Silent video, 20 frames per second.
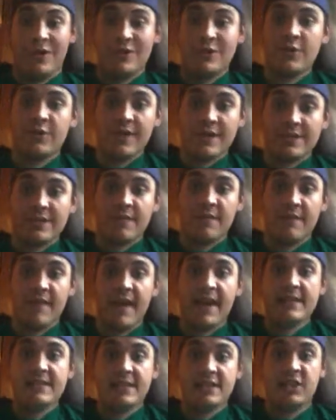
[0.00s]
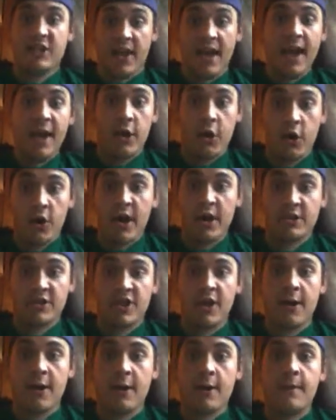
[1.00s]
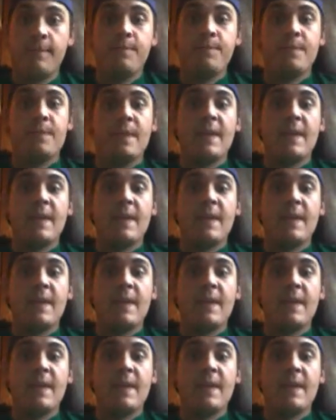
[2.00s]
original wrestling fans that Chicago crowds are,